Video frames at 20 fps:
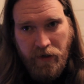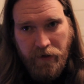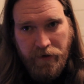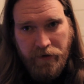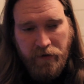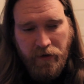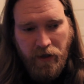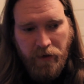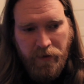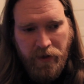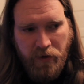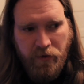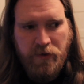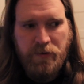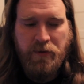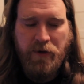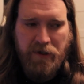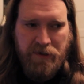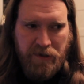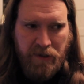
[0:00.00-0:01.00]
at the time that he was
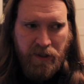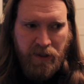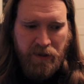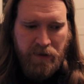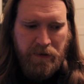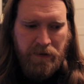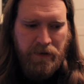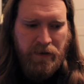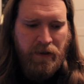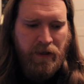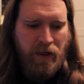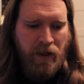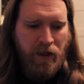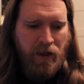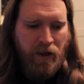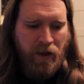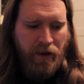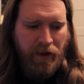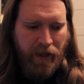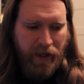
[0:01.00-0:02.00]
president,
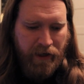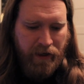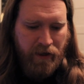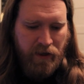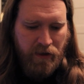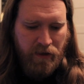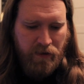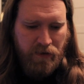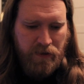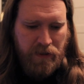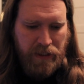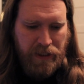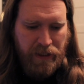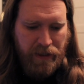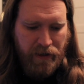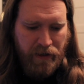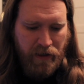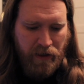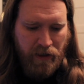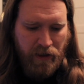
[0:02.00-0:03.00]
and
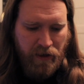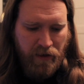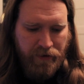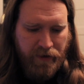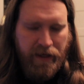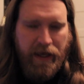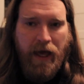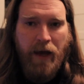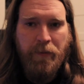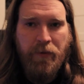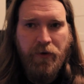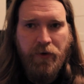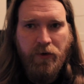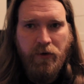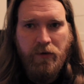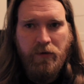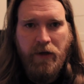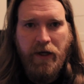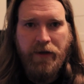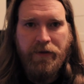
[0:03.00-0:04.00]
the
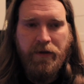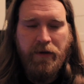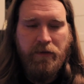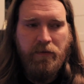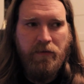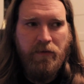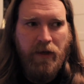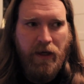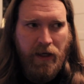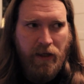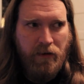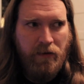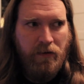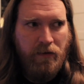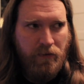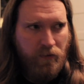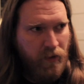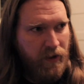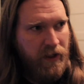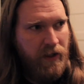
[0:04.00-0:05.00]
capital
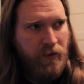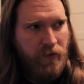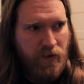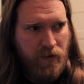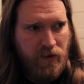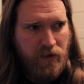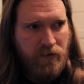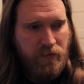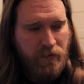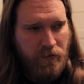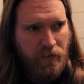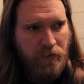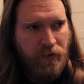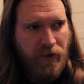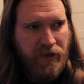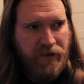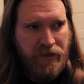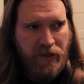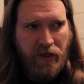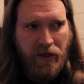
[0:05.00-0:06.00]
when he was
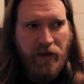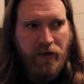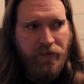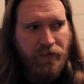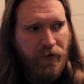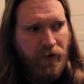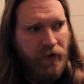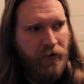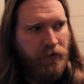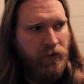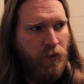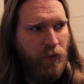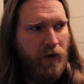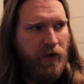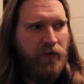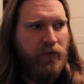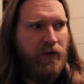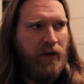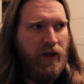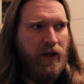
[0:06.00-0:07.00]
president at first
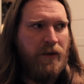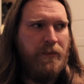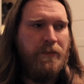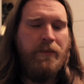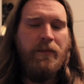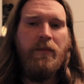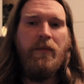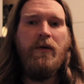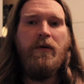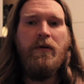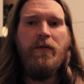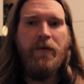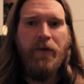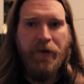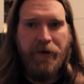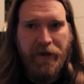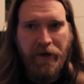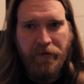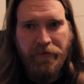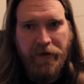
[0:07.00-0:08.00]
was in
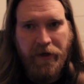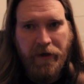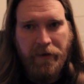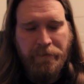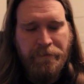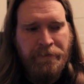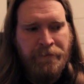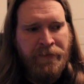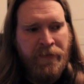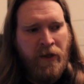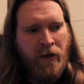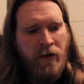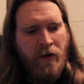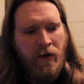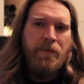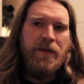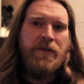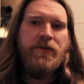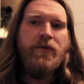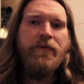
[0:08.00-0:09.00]
Philadelphia.
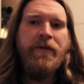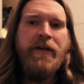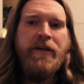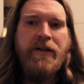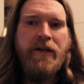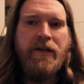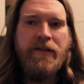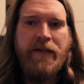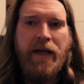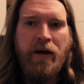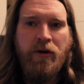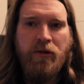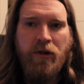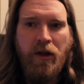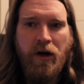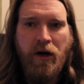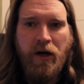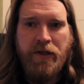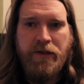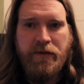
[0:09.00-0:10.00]
Pennsylvania has
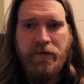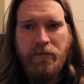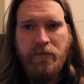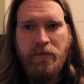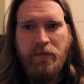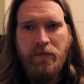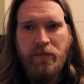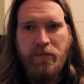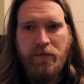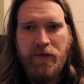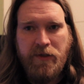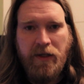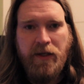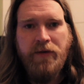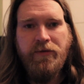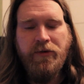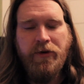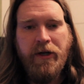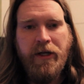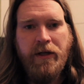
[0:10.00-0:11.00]
outlawed
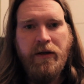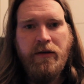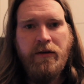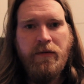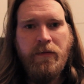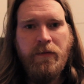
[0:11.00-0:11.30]
slavery.